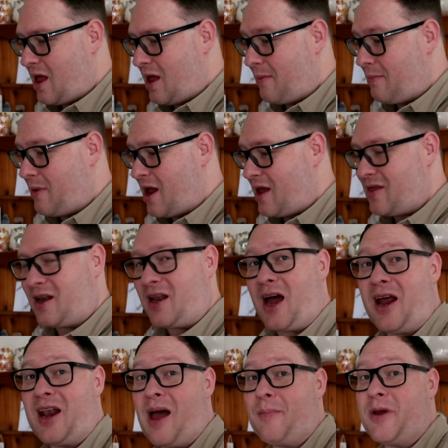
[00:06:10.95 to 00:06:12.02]
I Met The
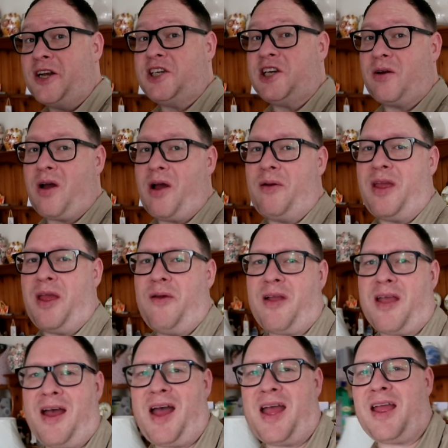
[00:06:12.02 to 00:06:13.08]
Dynamic Duo
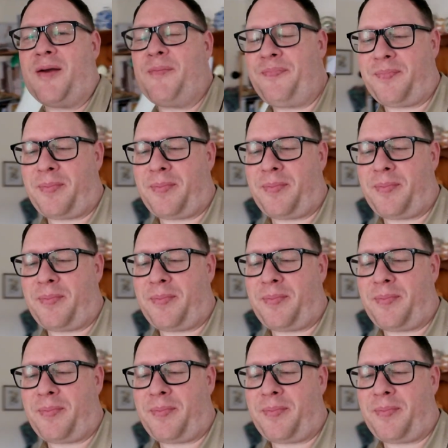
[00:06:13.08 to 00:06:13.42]
UK."